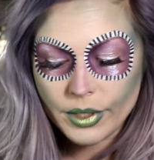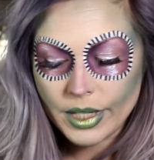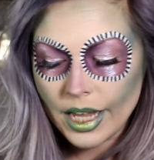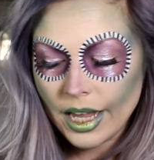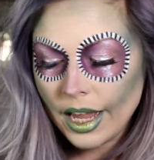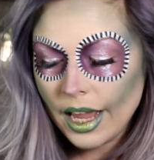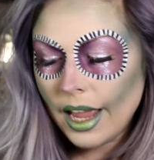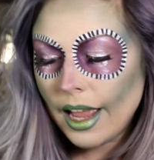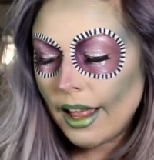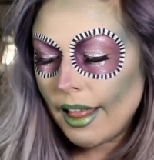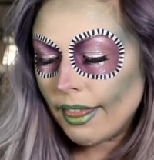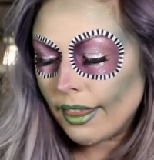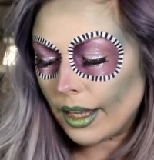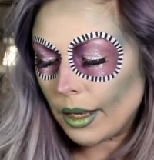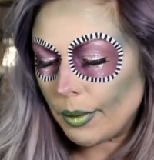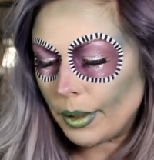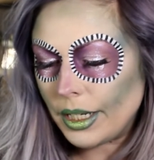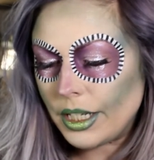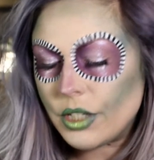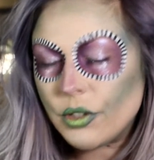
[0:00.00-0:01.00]
I think
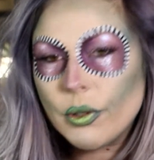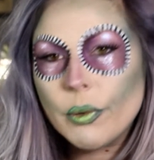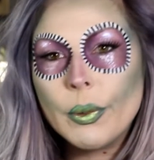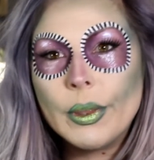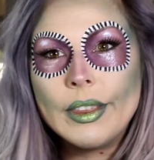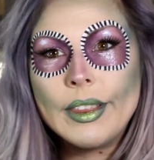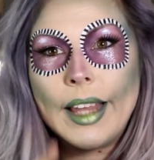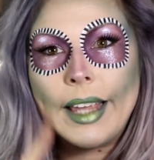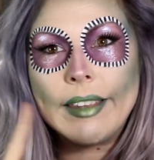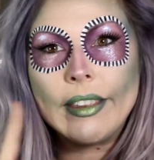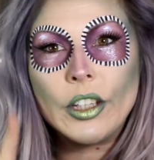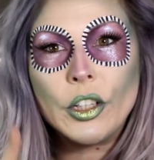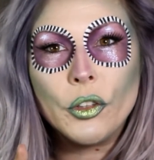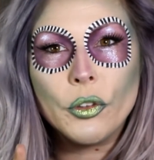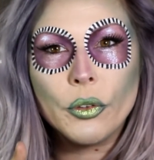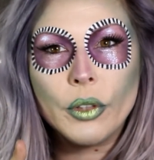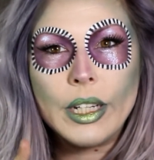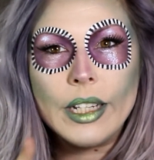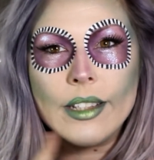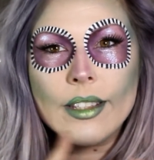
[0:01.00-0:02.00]
I'm gonna do it with like the
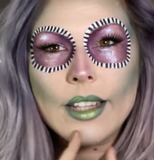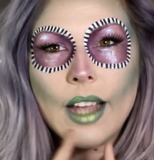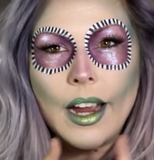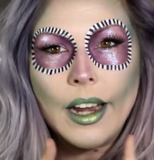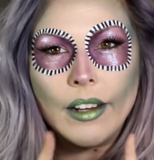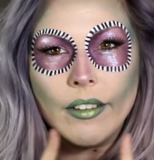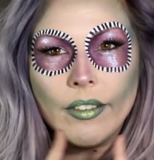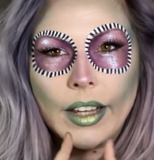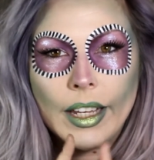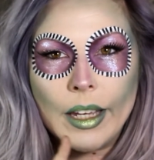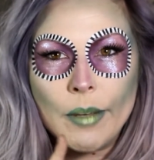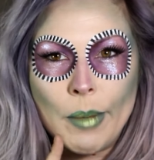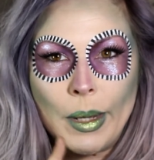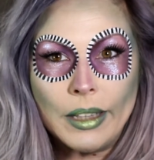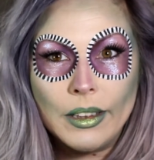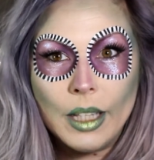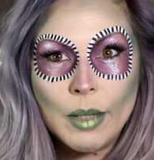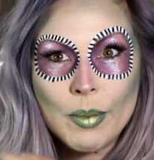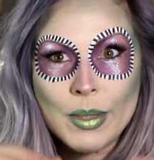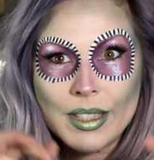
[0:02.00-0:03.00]
greens kind of like in my
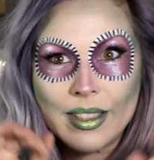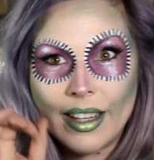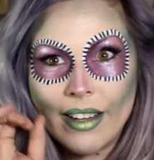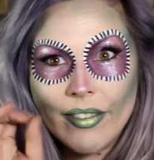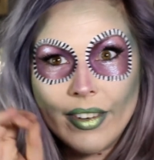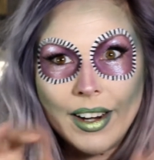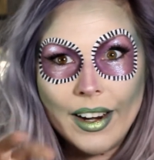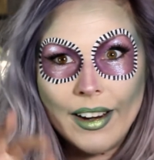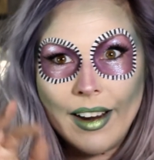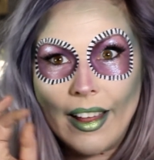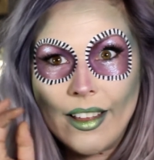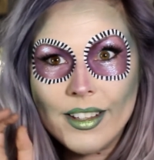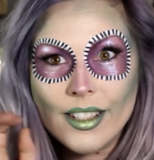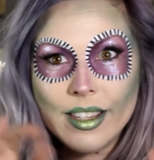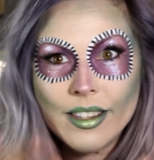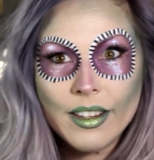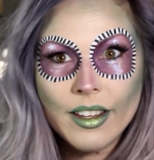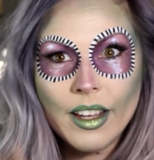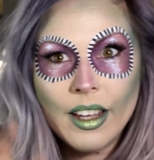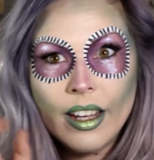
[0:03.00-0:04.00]
lips to give it a
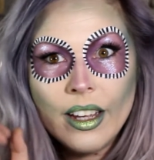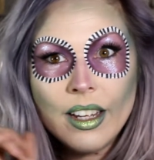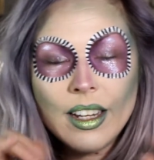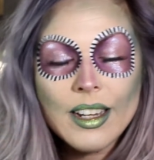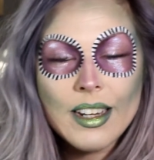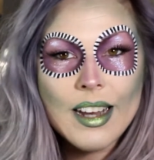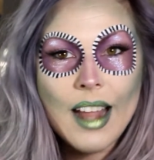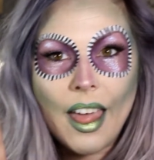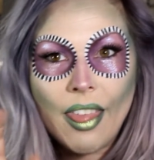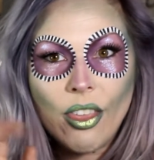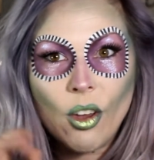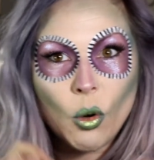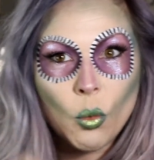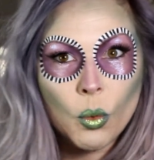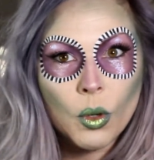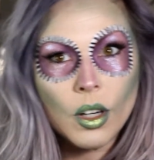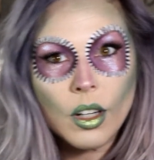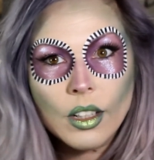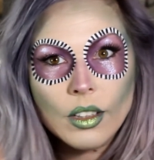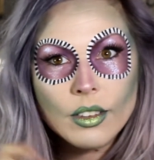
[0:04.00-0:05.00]
nice
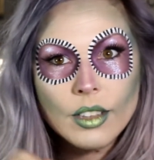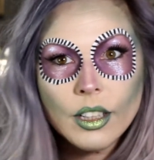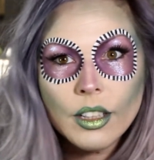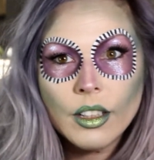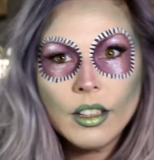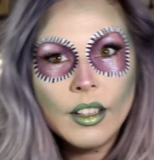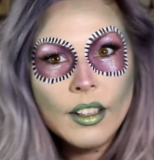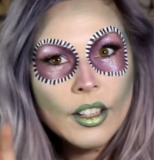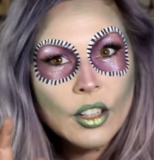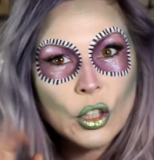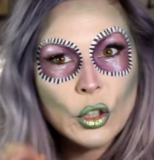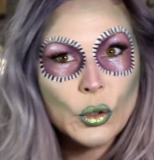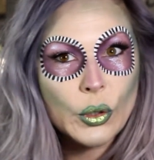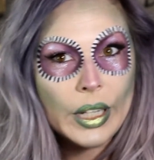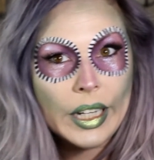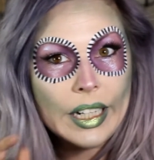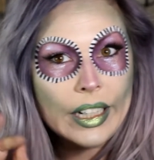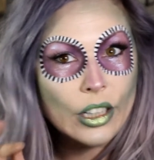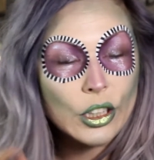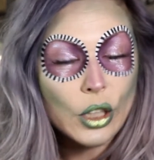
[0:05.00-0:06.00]
netherworld
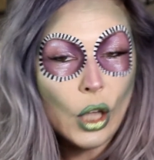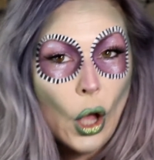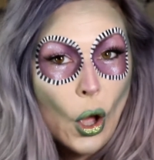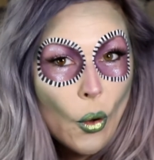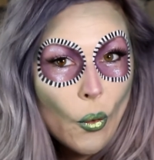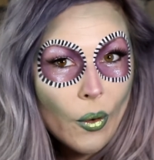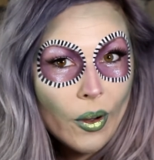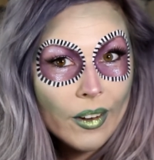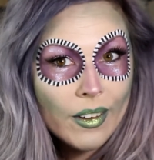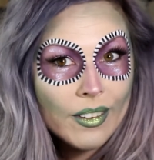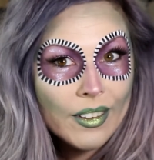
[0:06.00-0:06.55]
green glow.